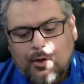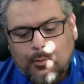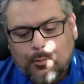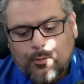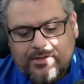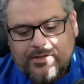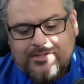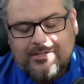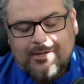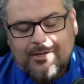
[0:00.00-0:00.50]

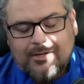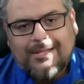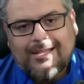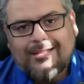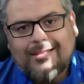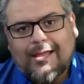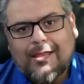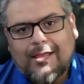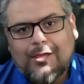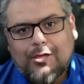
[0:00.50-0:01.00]
with
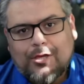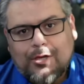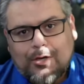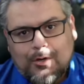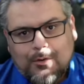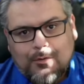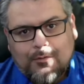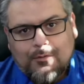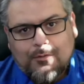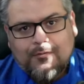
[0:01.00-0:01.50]
something that
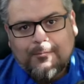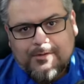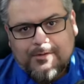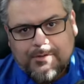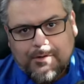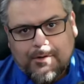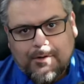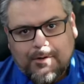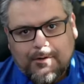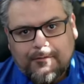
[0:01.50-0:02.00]
you've
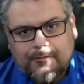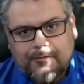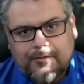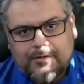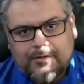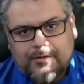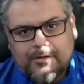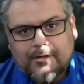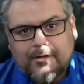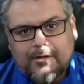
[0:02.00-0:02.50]
observed